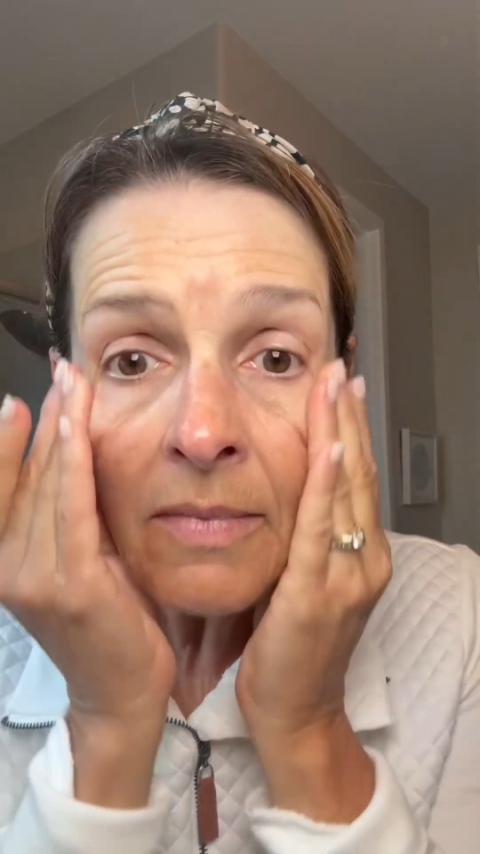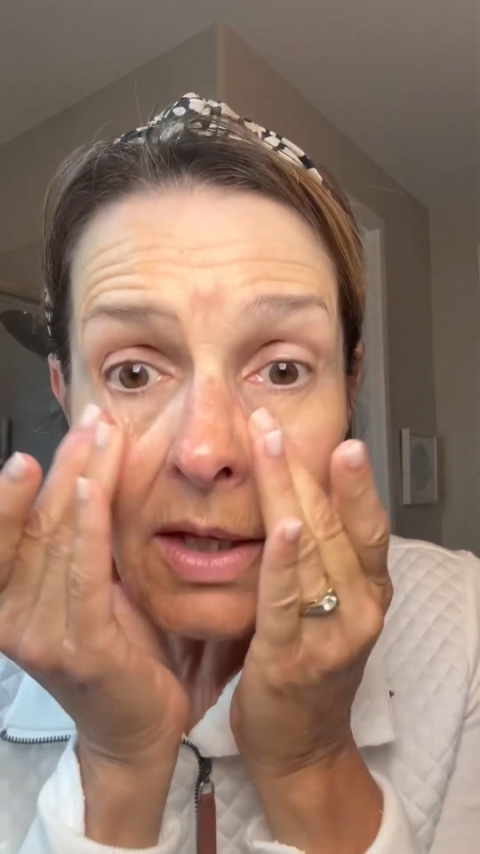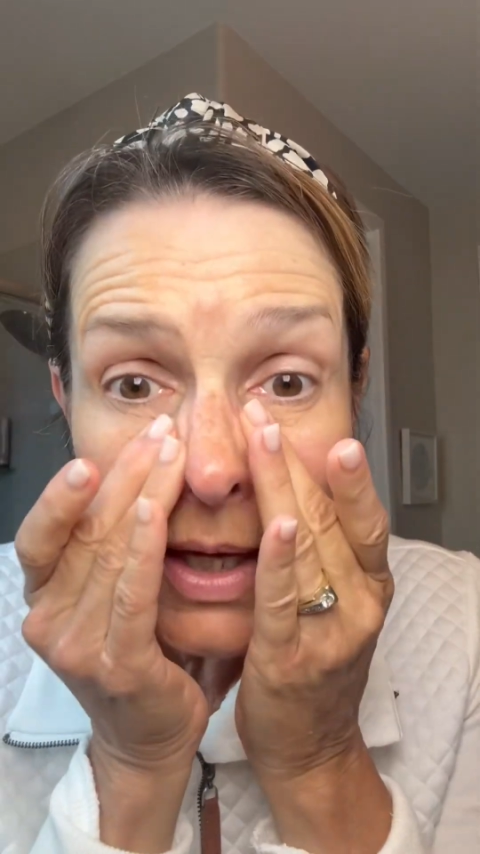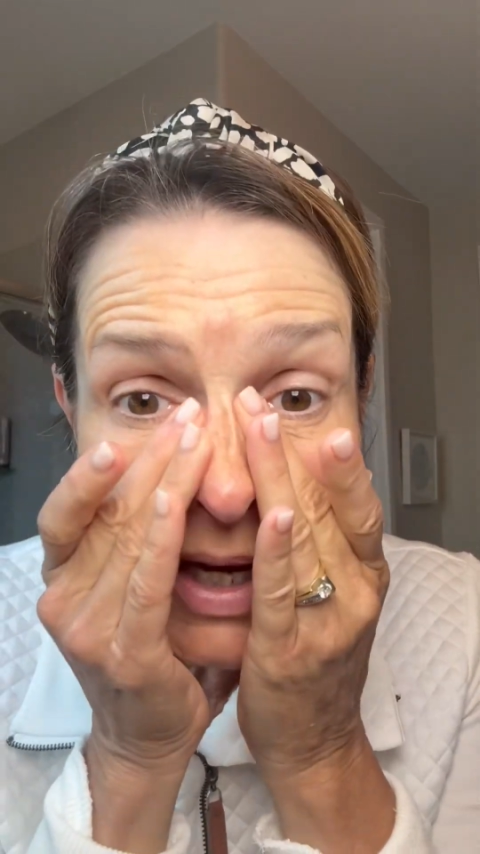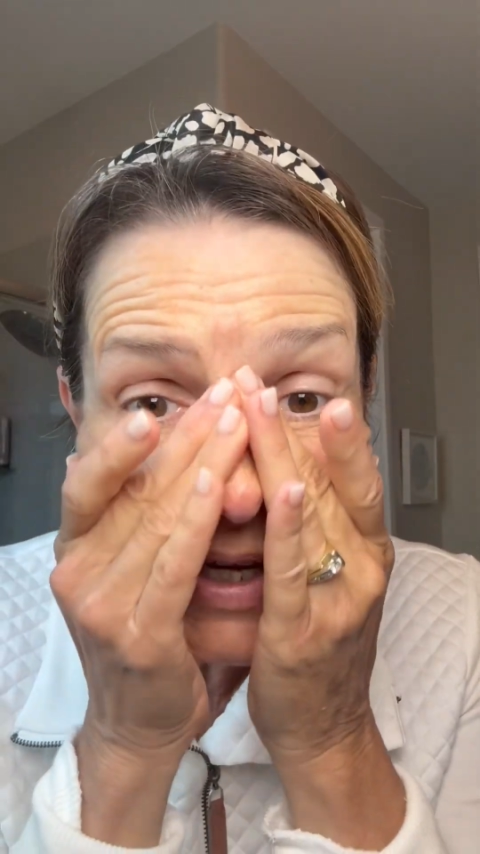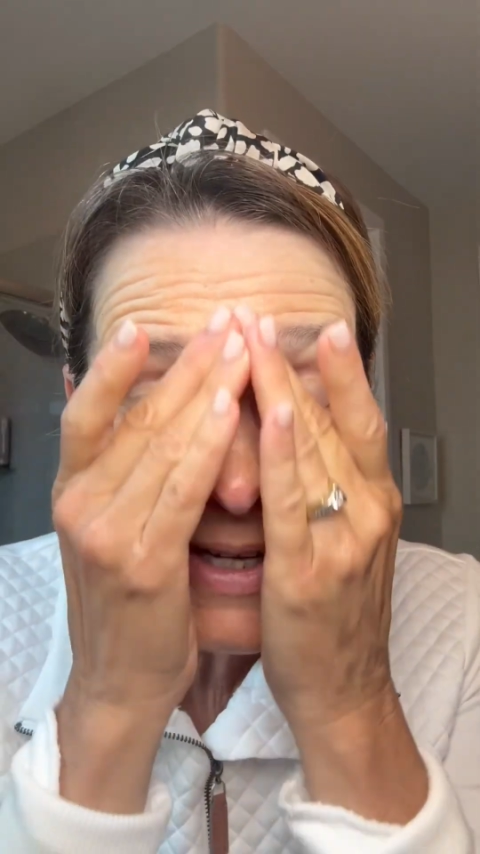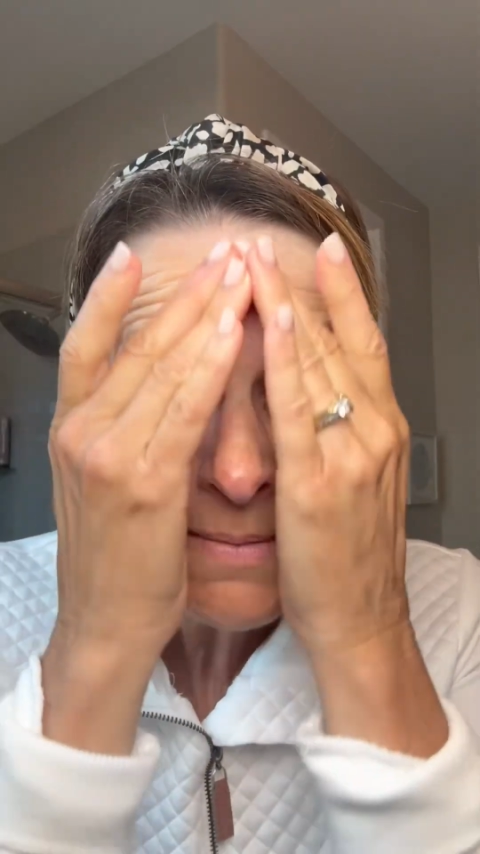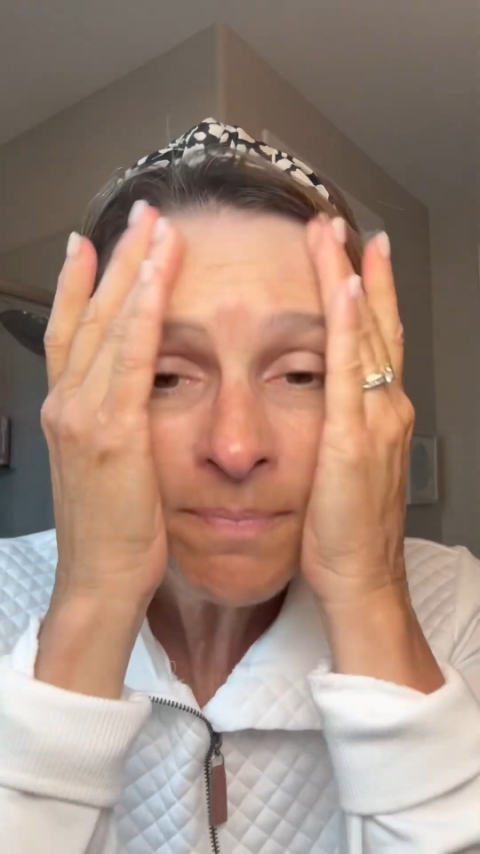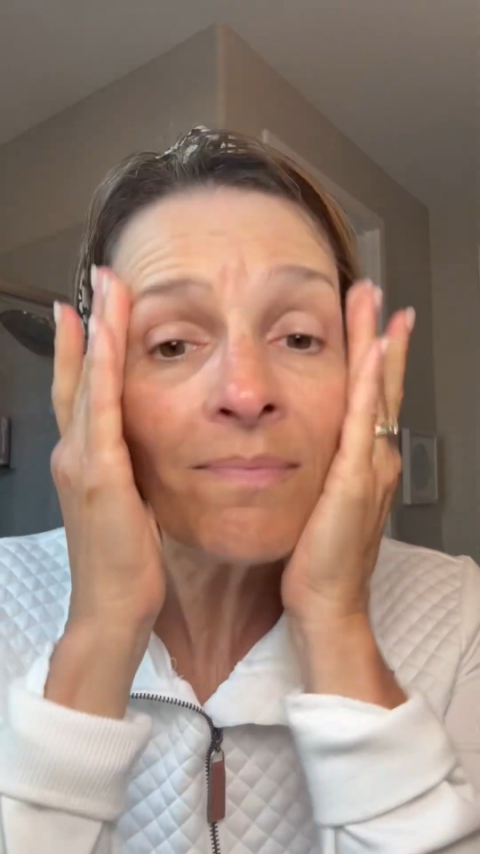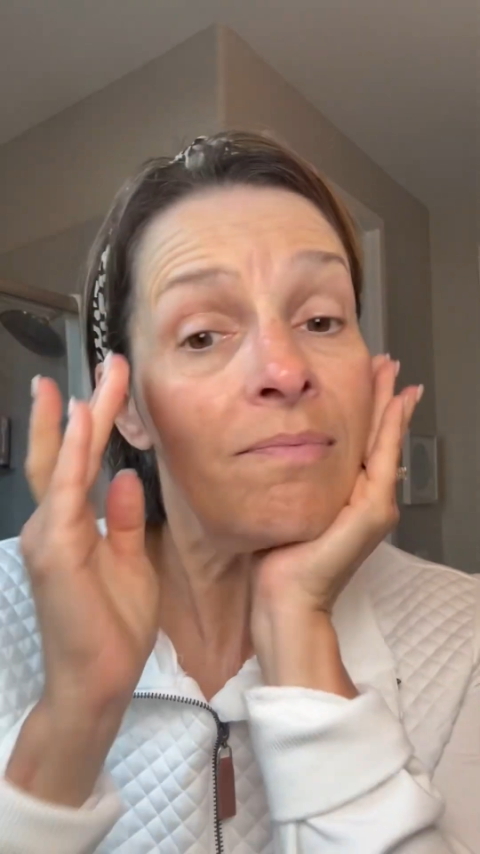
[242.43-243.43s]
Okay,
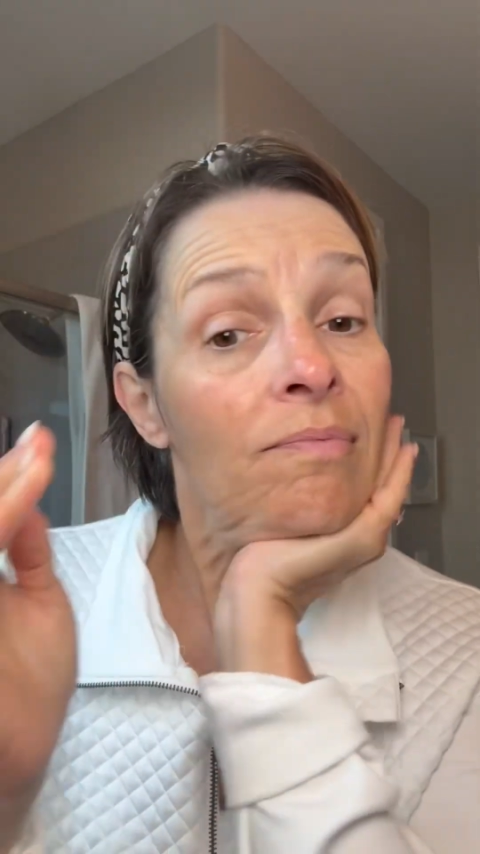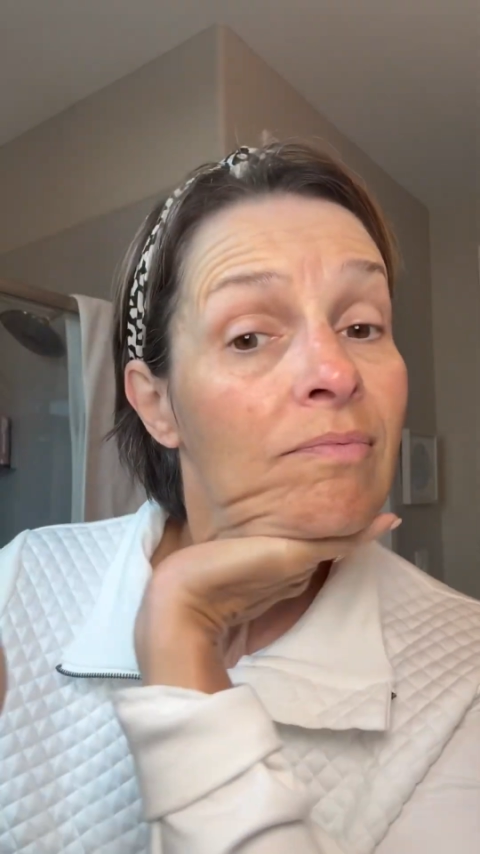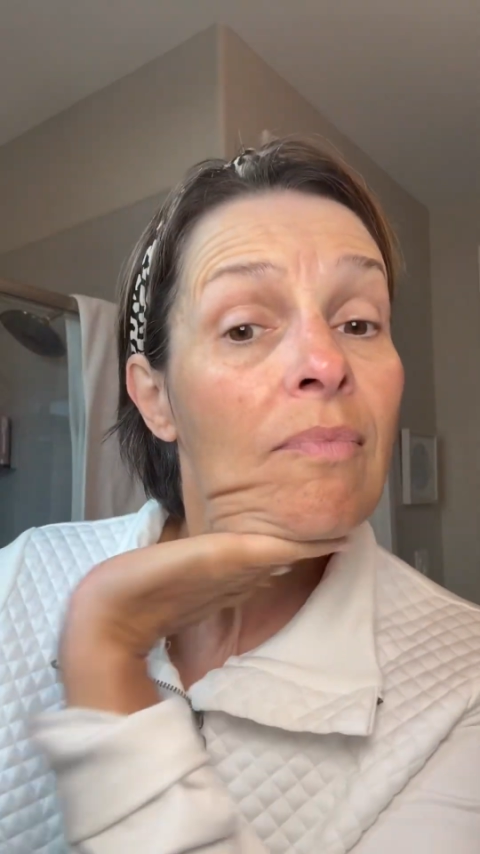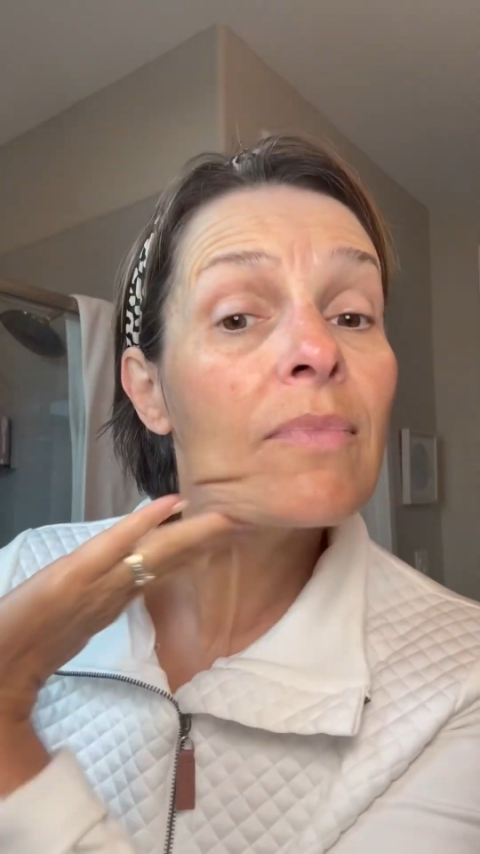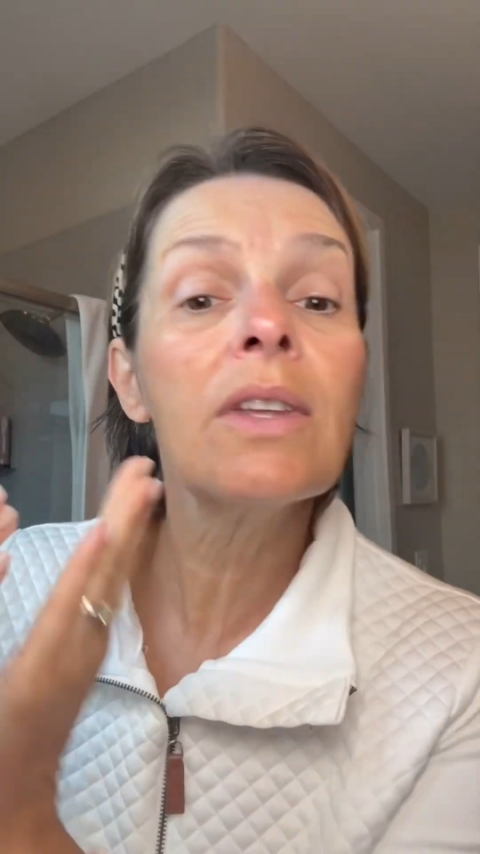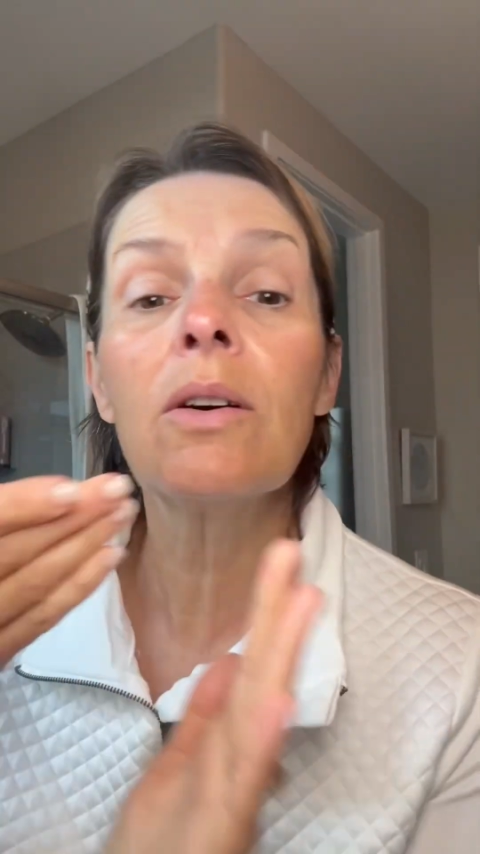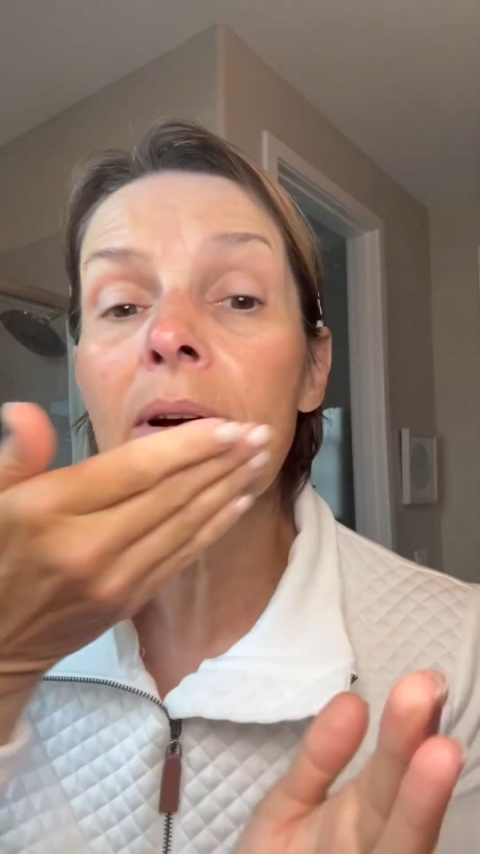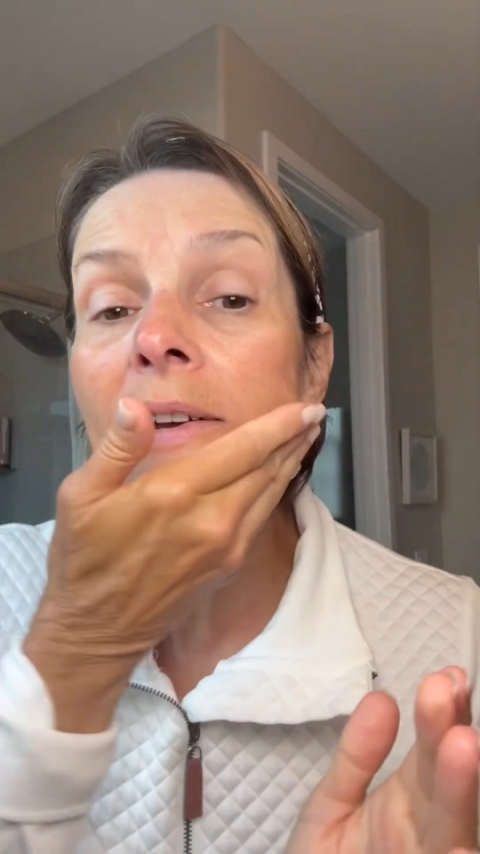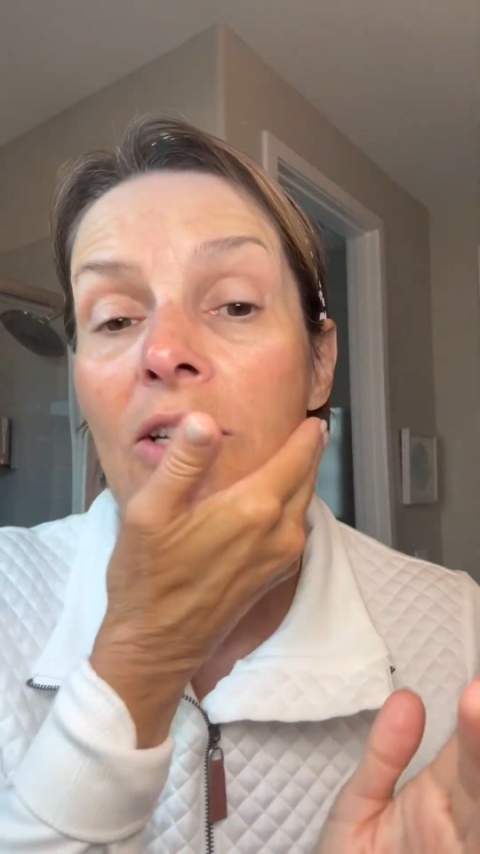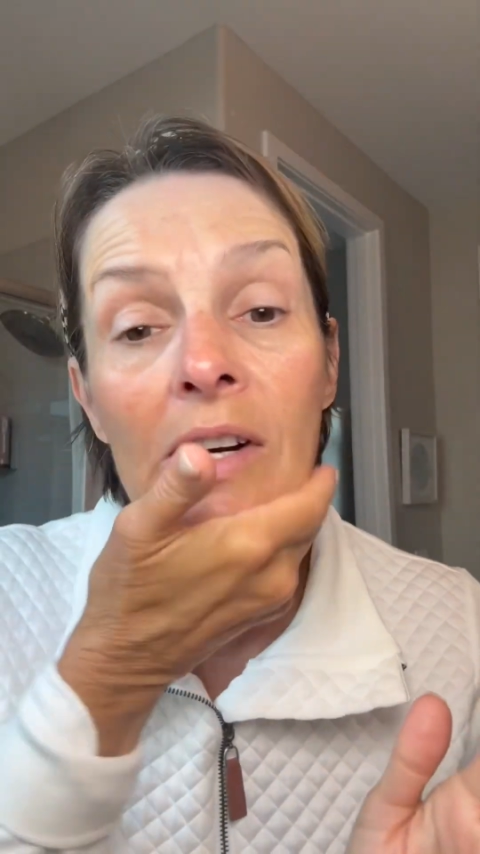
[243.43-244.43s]
around